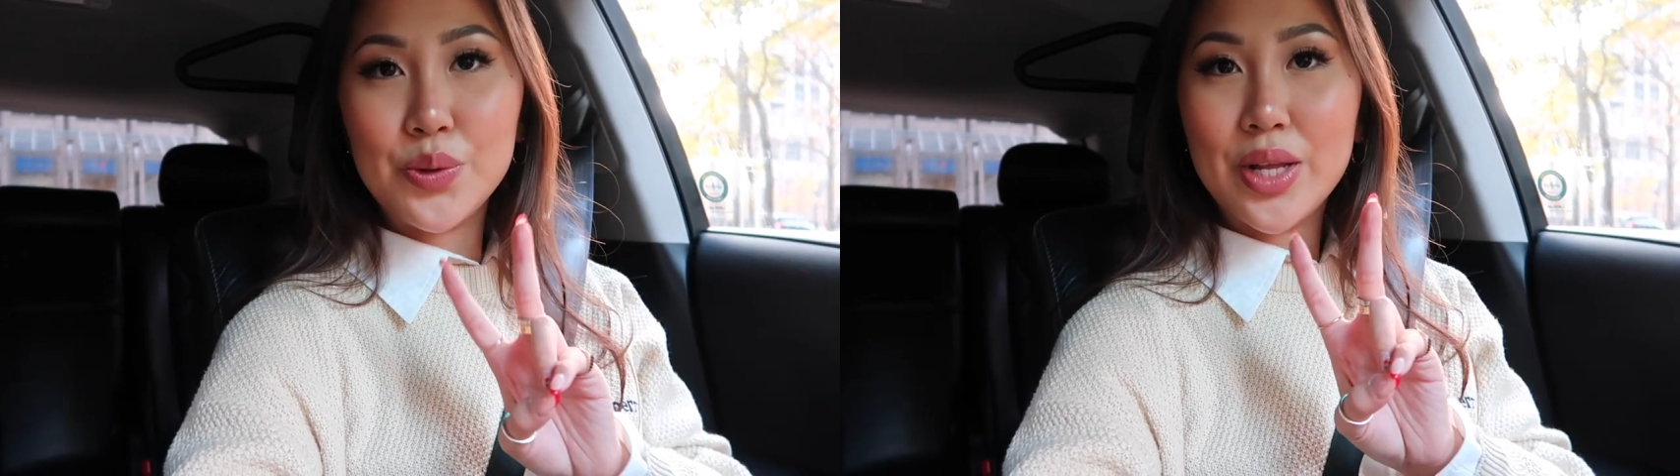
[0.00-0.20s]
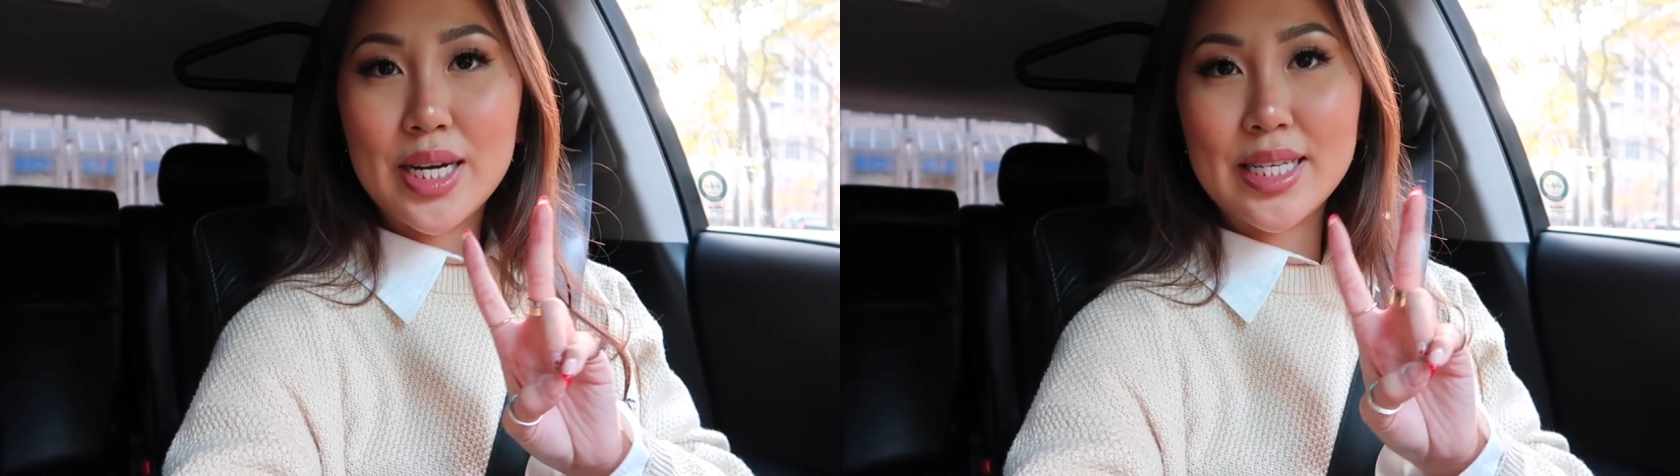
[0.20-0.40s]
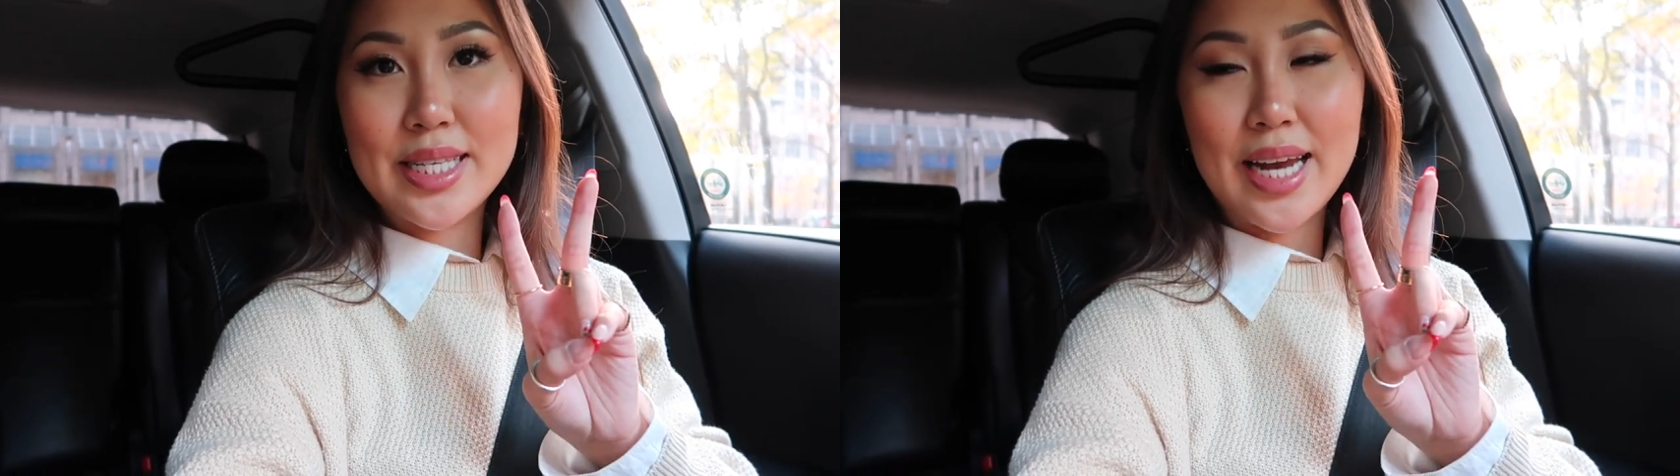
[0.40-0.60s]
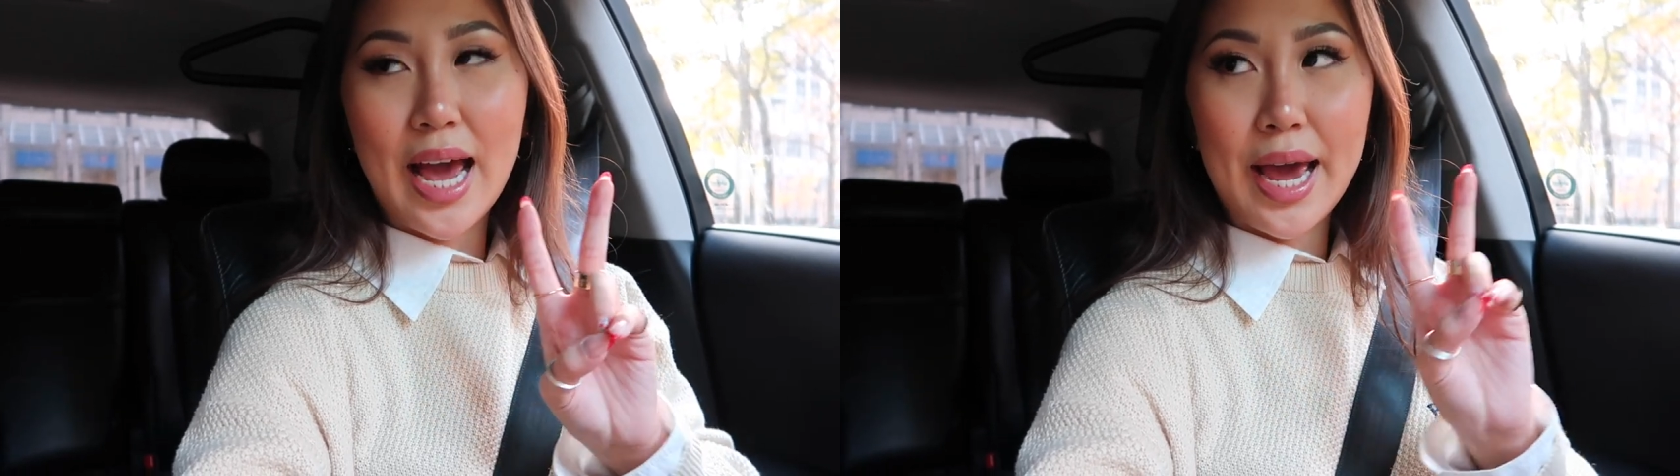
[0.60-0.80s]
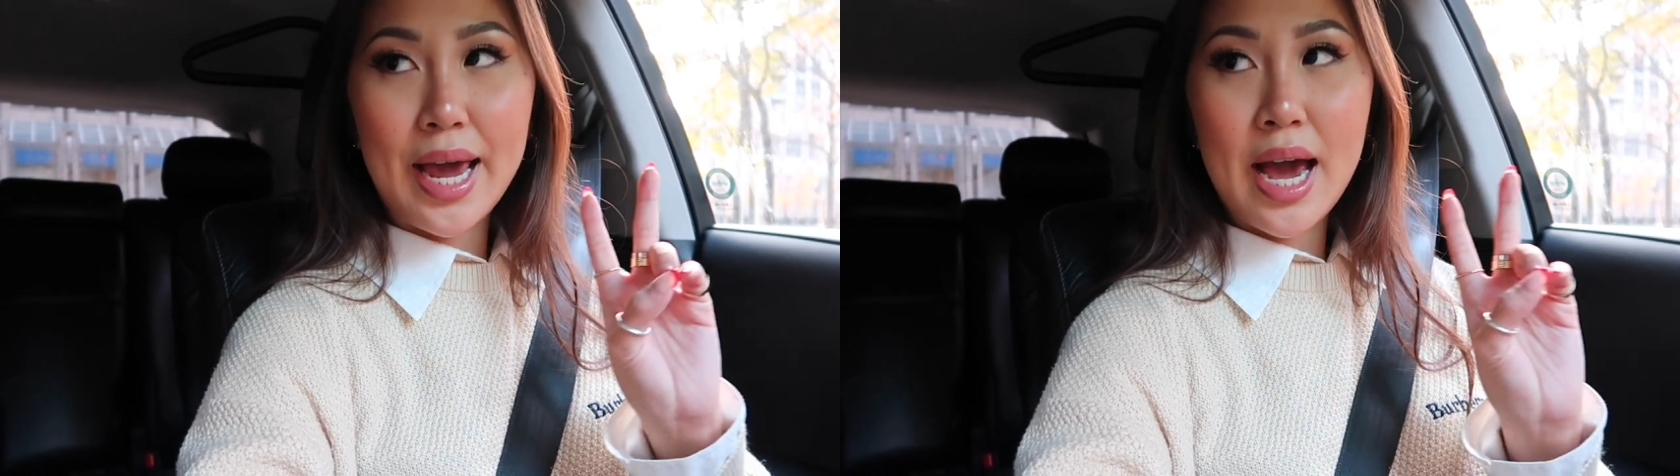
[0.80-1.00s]
looks
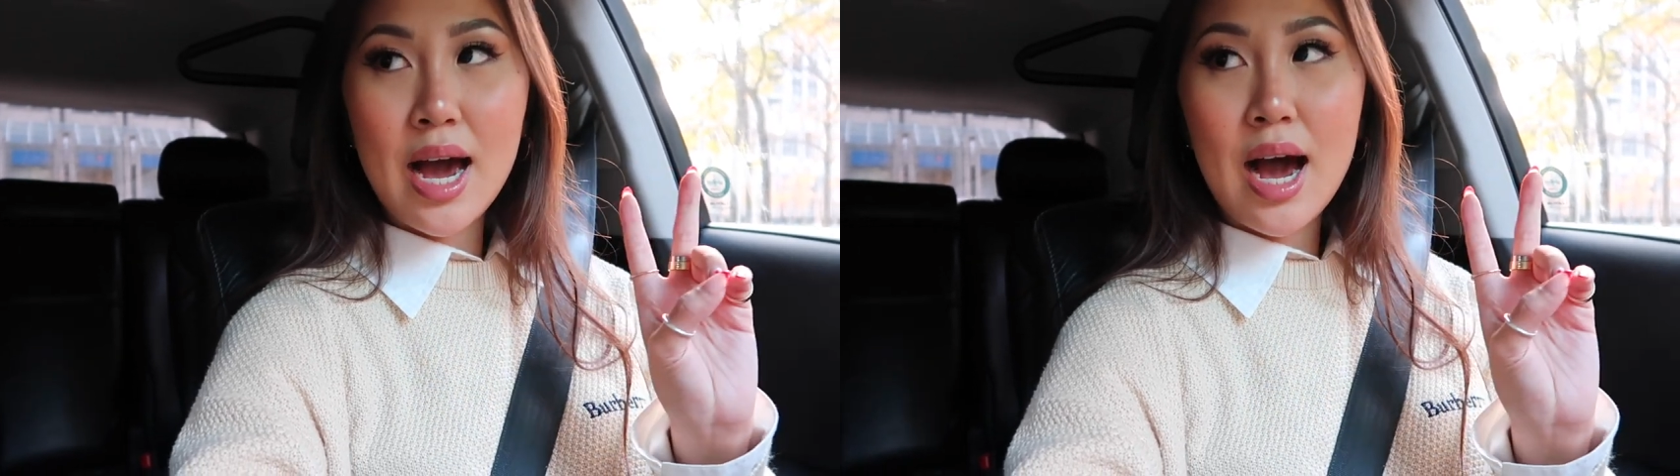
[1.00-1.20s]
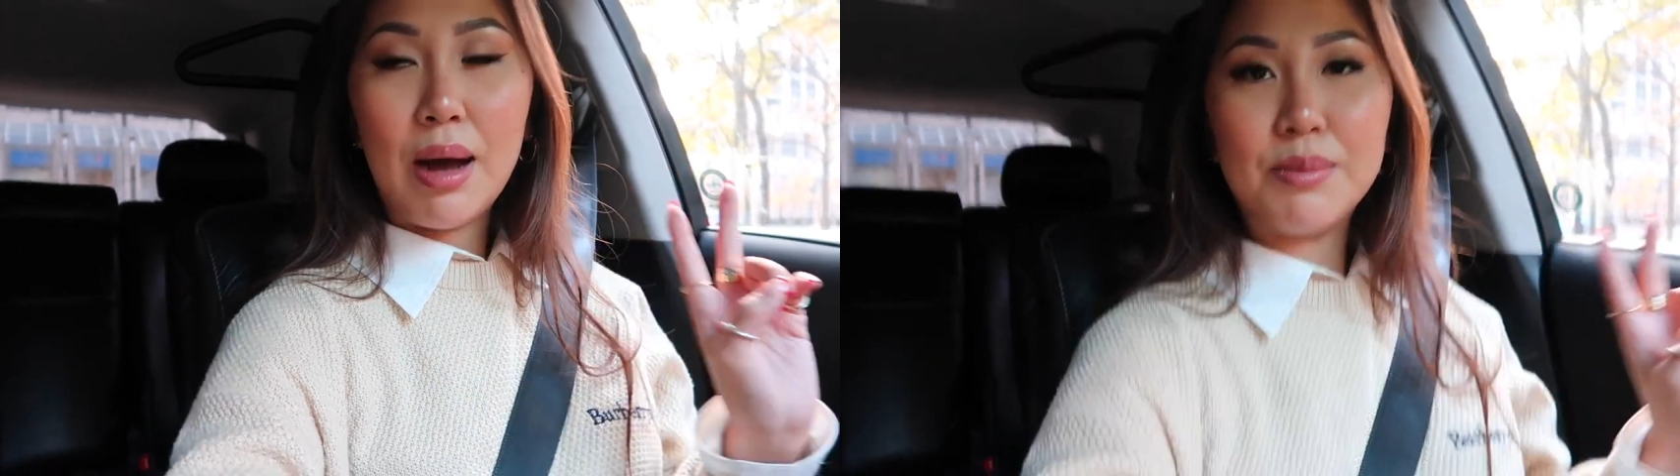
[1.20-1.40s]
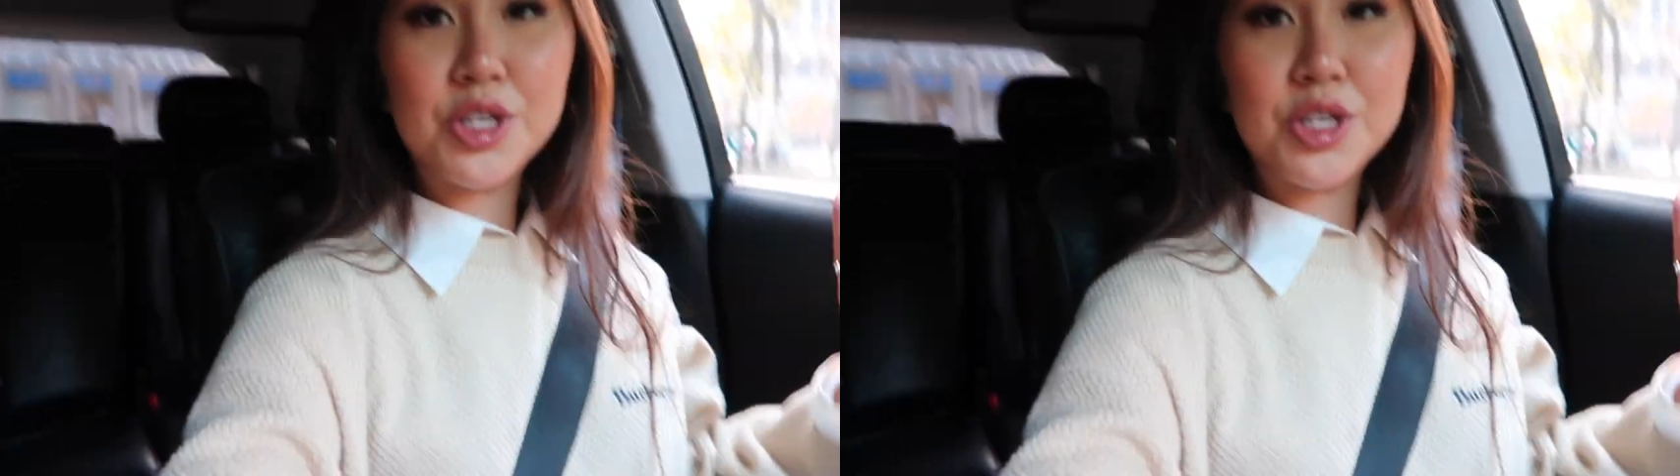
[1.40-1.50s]
today. I'm